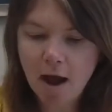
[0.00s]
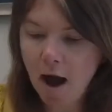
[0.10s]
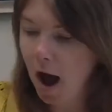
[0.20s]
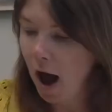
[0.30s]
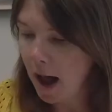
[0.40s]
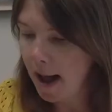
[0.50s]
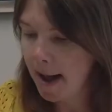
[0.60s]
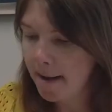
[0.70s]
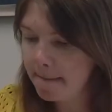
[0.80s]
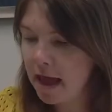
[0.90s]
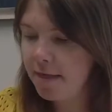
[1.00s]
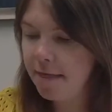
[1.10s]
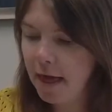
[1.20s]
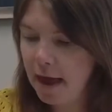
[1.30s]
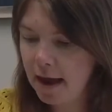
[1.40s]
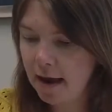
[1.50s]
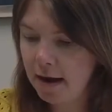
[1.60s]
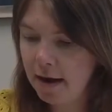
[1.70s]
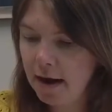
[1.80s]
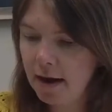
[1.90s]
And
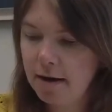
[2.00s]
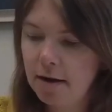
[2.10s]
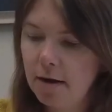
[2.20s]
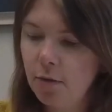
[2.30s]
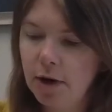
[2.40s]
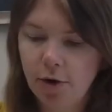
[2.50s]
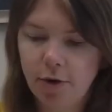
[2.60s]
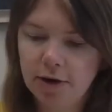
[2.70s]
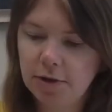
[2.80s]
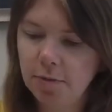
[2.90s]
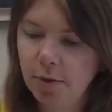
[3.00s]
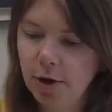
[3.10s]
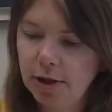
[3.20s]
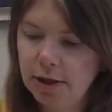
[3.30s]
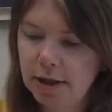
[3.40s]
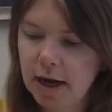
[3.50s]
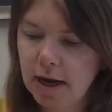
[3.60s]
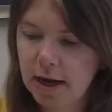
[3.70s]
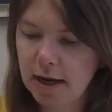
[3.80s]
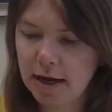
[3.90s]
then we are going to put
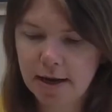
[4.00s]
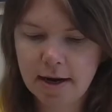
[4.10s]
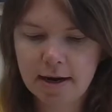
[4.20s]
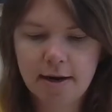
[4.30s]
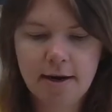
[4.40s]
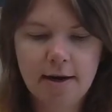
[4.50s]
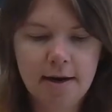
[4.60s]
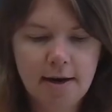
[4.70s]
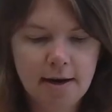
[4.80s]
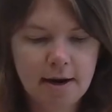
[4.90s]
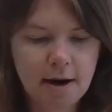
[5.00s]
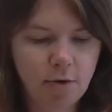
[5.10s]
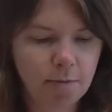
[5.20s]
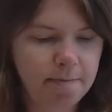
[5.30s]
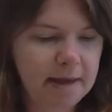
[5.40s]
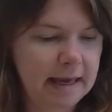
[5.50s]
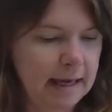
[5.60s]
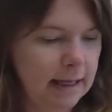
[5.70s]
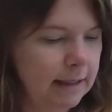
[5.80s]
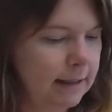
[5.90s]
on our
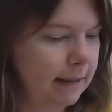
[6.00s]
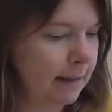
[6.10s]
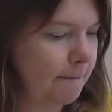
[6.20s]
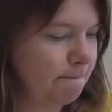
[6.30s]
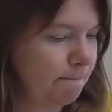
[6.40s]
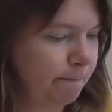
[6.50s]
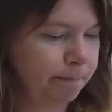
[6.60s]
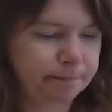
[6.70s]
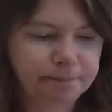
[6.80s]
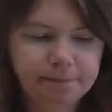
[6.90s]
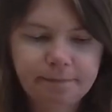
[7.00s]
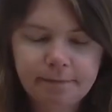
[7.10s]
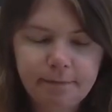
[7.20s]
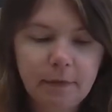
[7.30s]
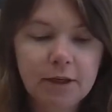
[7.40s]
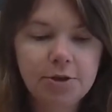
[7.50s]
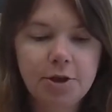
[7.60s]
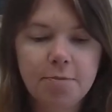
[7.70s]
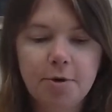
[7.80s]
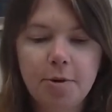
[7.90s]
beads. So you
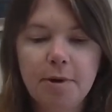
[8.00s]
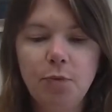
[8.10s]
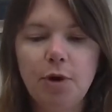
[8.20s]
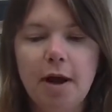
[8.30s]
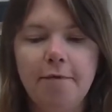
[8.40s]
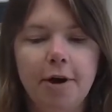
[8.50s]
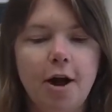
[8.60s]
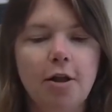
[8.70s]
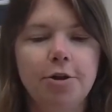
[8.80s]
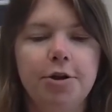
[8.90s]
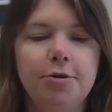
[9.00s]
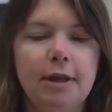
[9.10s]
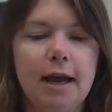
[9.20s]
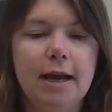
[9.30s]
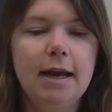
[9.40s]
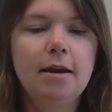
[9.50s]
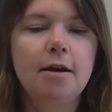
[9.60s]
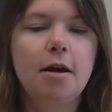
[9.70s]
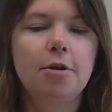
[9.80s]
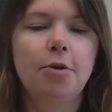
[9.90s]
can put them in whatever color you'd like,
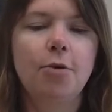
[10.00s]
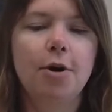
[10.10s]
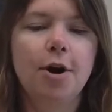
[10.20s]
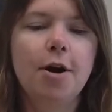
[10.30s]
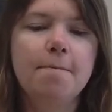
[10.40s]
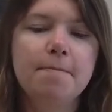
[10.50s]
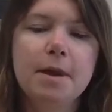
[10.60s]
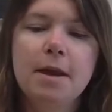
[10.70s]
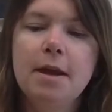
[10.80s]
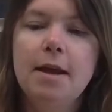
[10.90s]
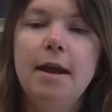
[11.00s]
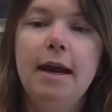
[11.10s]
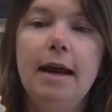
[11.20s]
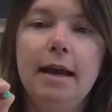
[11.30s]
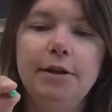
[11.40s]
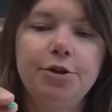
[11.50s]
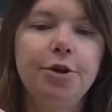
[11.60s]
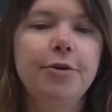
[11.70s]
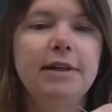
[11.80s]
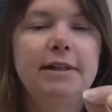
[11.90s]
color order. And you're
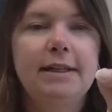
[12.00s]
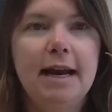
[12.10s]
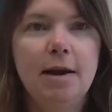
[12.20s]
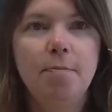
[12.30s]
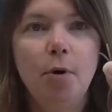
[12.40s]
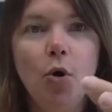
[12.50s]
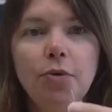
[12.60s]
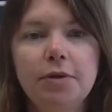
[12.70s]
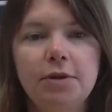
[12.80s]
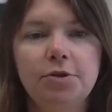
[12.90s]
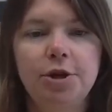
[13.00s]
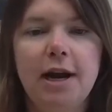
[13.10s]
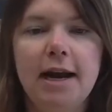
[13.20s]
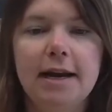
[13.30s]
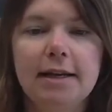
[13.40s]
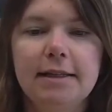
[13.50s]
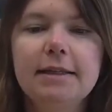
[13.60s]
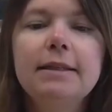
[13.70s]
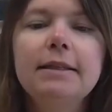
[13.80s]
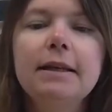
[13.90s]
going to take both
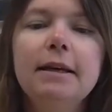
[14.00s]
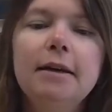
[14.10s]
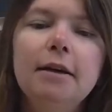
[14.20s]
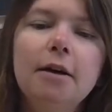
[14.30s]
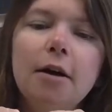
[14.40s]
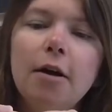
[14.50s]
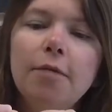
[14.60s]
strands of the